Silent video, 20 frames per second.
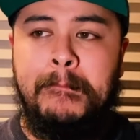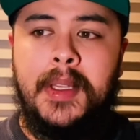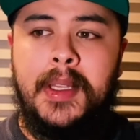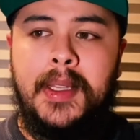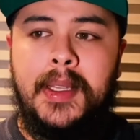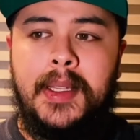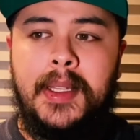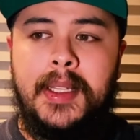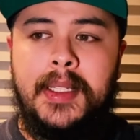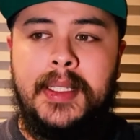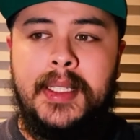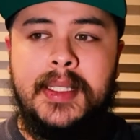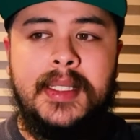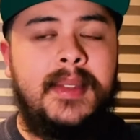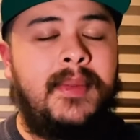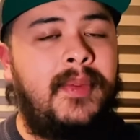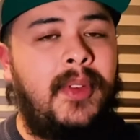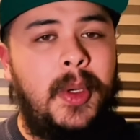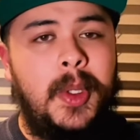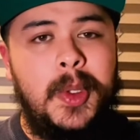I did
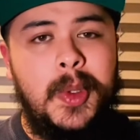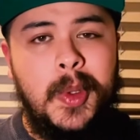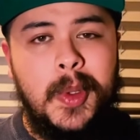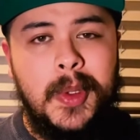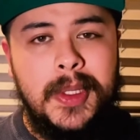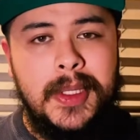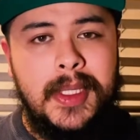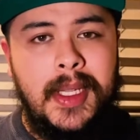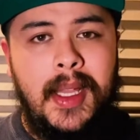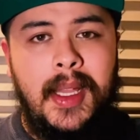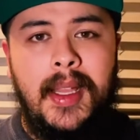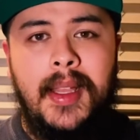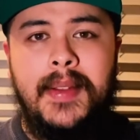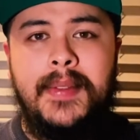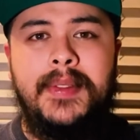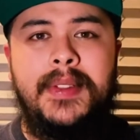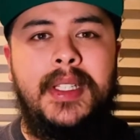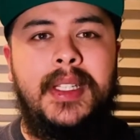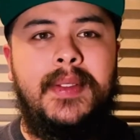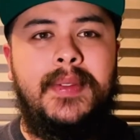some virtual
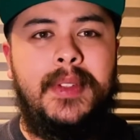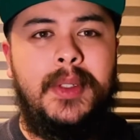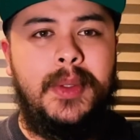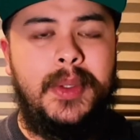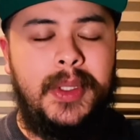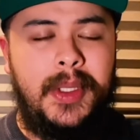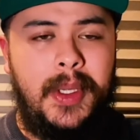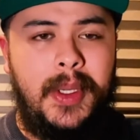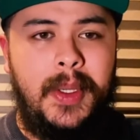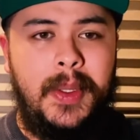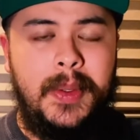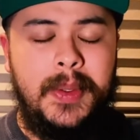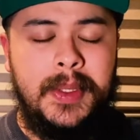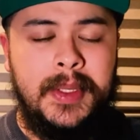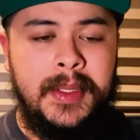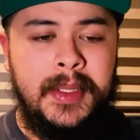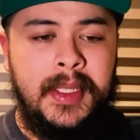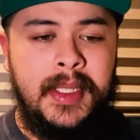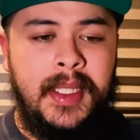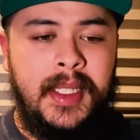stuff, did a few shows,
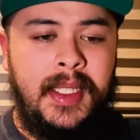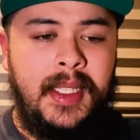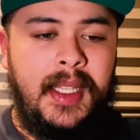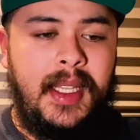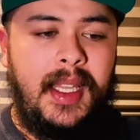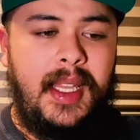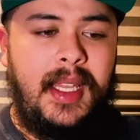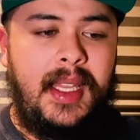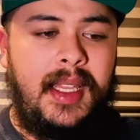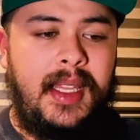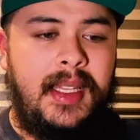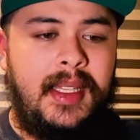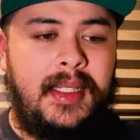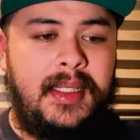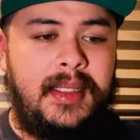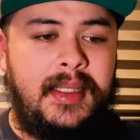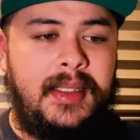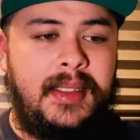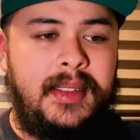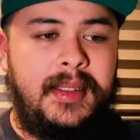
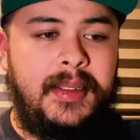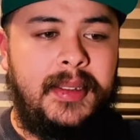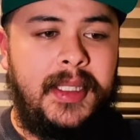and